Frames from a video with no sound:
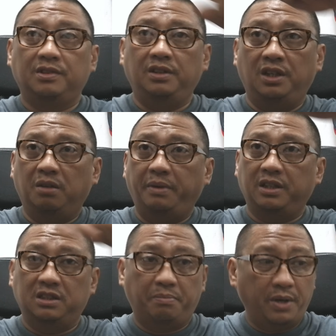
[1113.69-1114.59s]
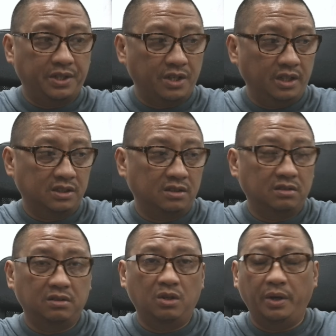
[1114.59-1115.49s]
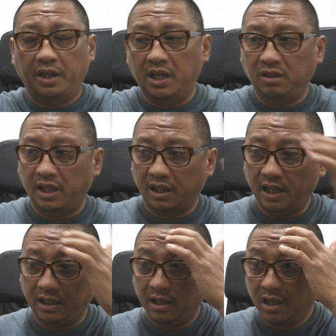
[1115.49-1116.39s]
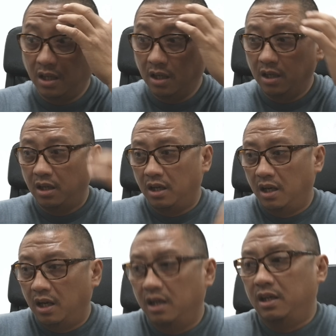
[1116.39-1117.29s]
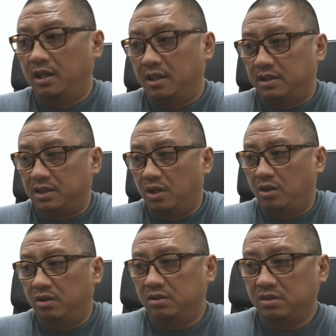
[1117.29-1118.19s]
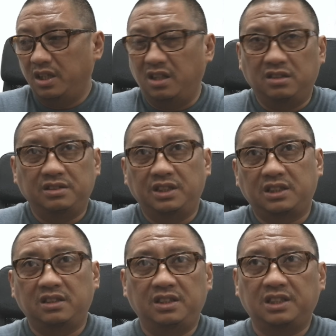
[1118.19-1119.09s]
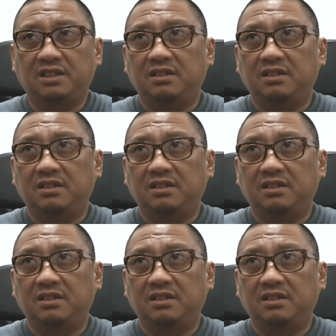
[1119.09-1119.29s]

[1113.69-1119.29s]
because the pressure is going down like that. So just